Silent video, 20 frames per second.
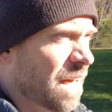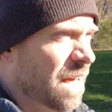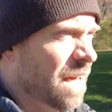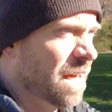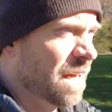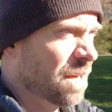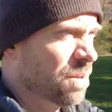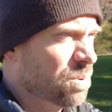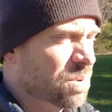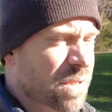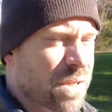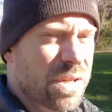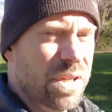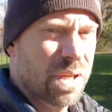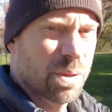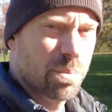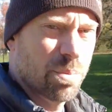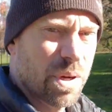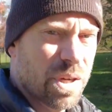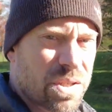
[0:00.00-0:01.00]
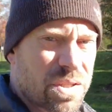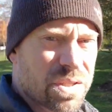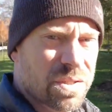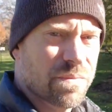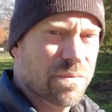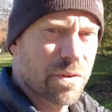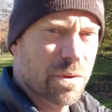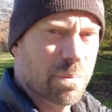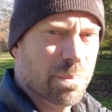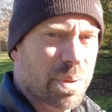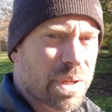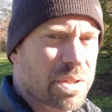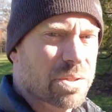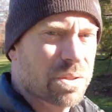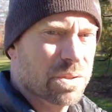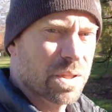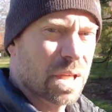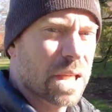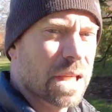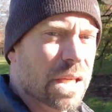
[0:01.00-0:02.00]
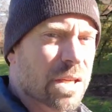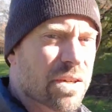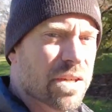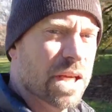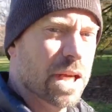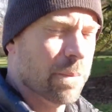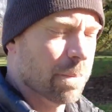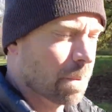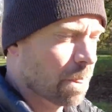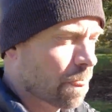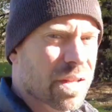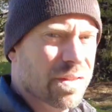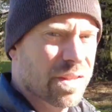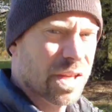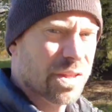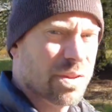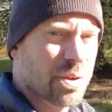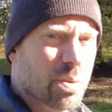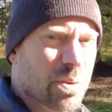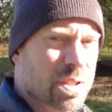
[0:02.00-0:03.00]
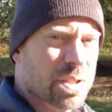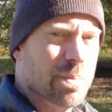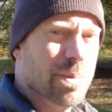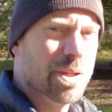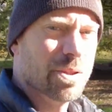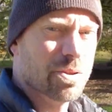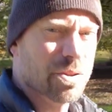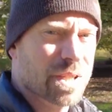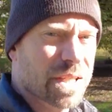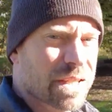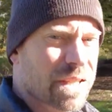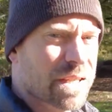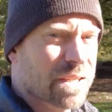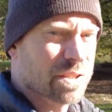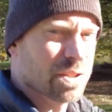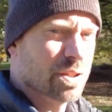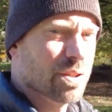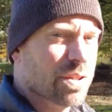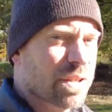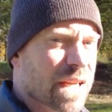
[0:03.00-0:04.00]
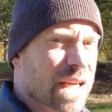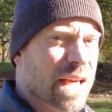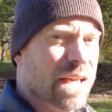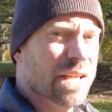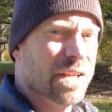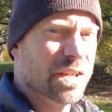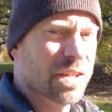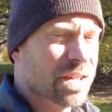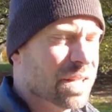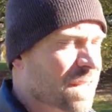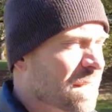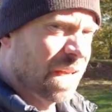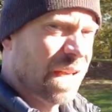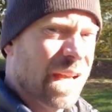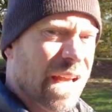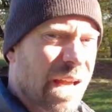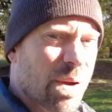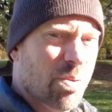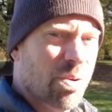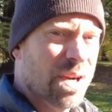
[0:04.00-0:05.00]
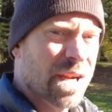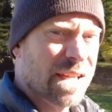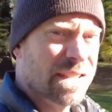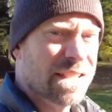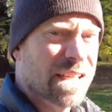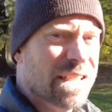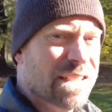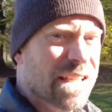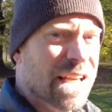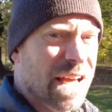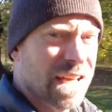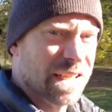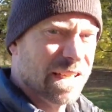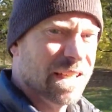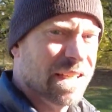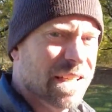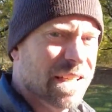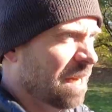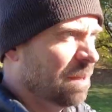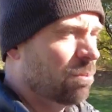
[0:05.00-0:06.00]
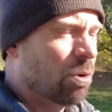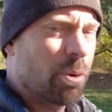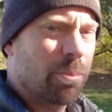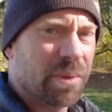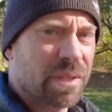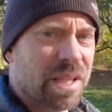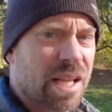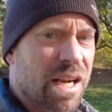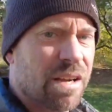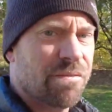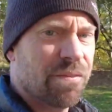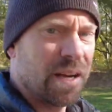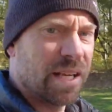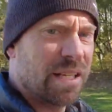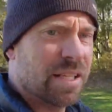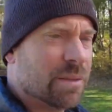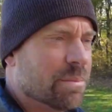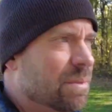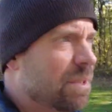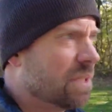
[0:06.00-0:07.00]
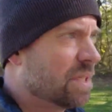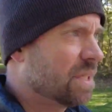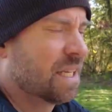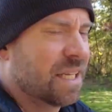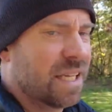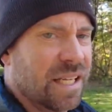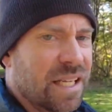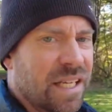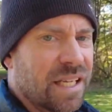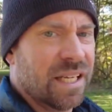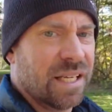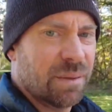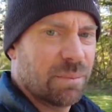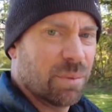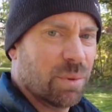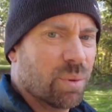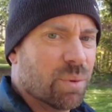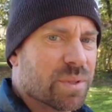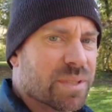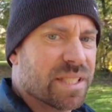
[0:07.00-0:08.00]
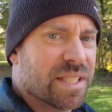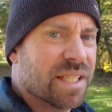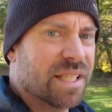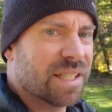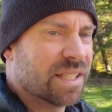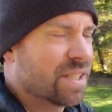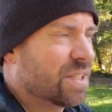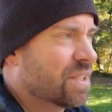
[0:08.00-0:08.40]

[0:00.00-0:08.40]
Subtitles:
I was under the impression from pictures on the internet that there were some interesting things to look at here, and we're not done yet. I'm hoping that I find them, but we'll see.